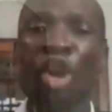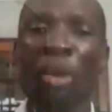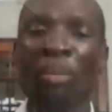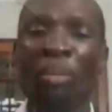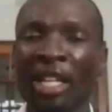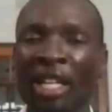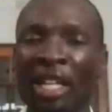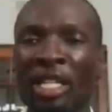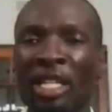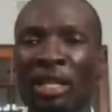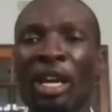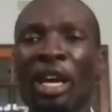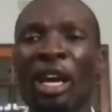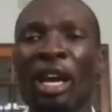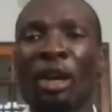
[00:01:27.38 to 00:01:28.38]
your money.
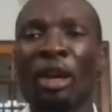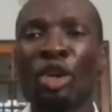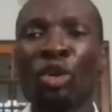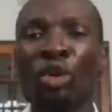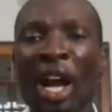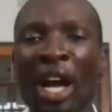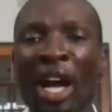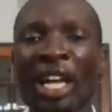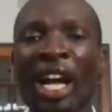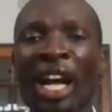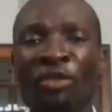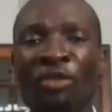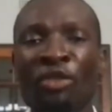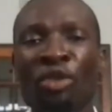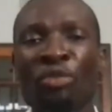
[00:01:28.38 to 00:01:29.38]
You rather
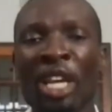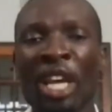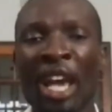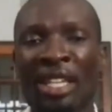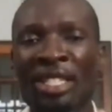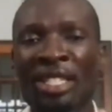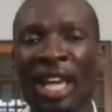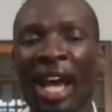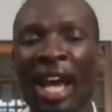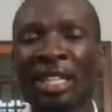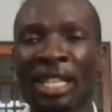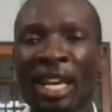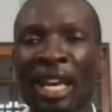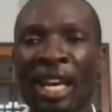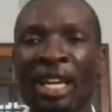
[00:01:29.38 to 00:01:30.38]
have to be
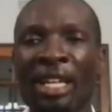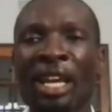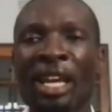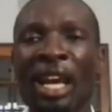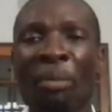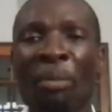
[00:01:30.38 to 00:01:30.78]
excited